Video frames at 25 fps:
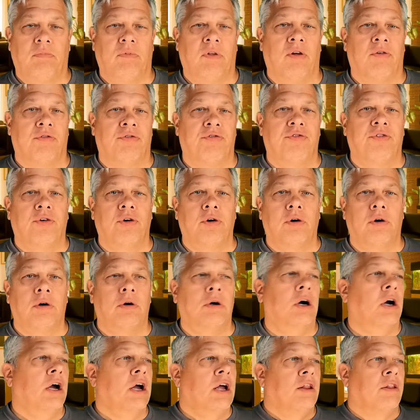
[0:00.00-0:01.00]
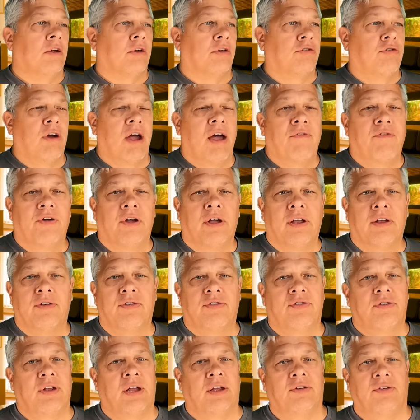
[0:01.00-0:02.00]
They're full, the traffic
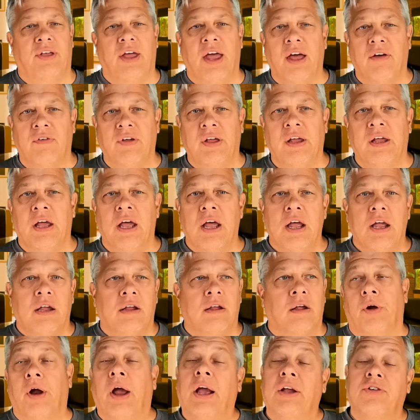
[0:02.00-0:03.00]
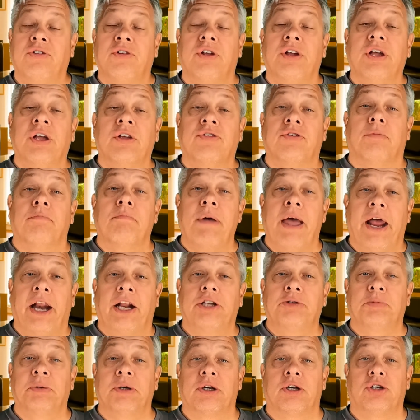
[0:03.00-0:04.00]
is heavy. There actually is a
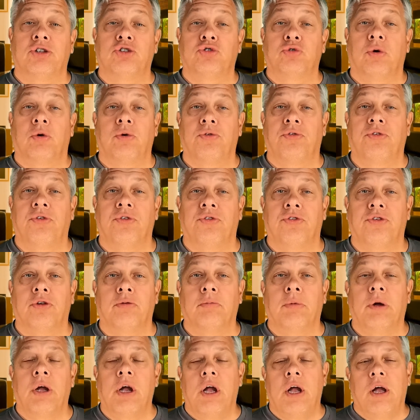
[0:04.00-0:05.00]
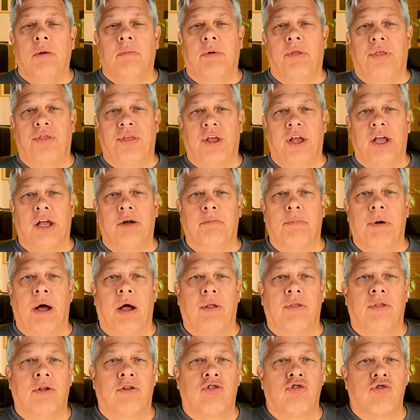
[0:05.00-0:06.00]
management control system, but think
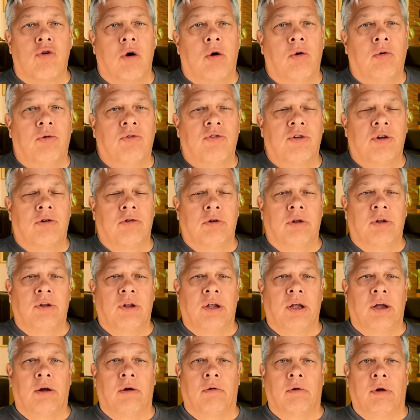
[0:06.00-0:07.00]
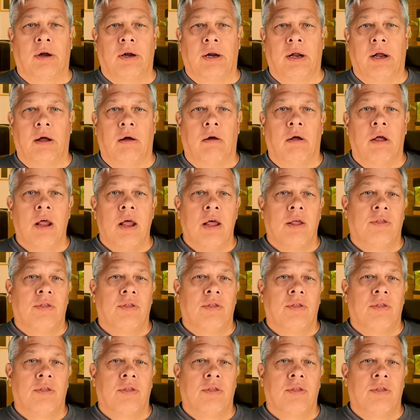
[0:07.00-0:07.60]
about the drones that are in the air right now.